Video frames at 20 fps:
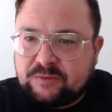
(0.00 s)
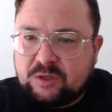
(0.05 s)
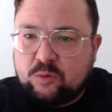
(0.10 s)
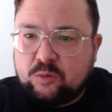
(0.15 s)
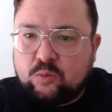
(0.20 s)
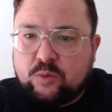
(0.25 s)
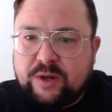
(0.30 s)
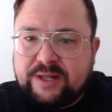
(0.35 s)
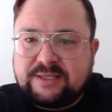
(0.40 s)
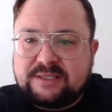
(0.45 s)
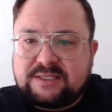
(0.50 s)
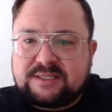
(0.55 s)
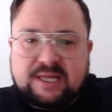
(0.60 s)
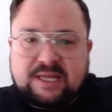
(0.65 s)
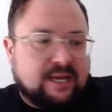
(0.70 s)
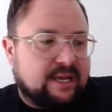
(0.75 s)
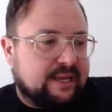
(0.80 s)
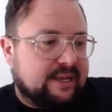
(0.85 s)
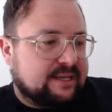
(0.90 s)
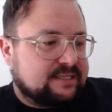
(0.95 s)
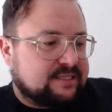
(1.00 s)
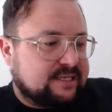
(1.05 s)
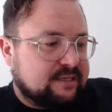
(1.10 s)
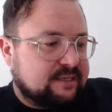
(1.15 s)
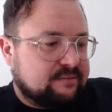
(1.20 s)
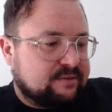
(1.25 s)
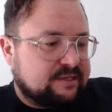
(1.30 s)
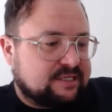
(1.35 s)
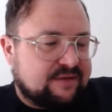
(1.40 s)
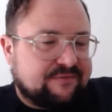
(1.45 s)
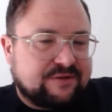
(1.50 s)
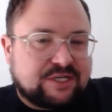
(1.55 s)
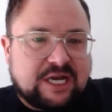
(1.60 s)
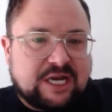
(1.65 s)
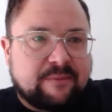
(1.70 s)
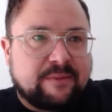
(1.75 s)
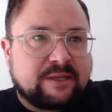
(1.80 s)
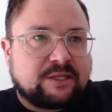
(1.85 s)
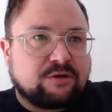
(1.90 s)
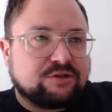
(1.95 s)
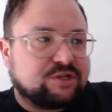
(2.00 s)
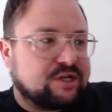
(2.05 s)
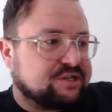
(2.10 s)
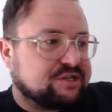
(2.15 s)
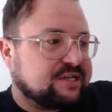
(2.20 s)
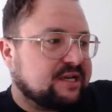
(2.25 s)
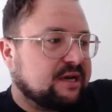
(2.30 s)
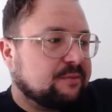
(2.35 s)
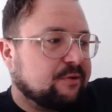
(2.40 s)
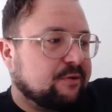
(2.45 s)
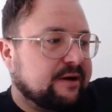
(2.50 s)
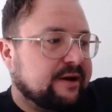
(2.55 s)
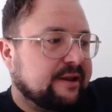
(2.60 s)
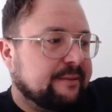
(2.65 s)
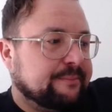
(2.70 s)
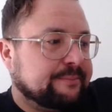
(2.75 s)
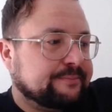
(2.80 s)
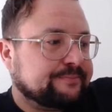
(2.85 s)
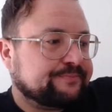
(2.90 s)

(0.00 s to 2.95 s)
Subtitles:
Wednesday, has he? Let's have a Jamie Dodger celebrate him.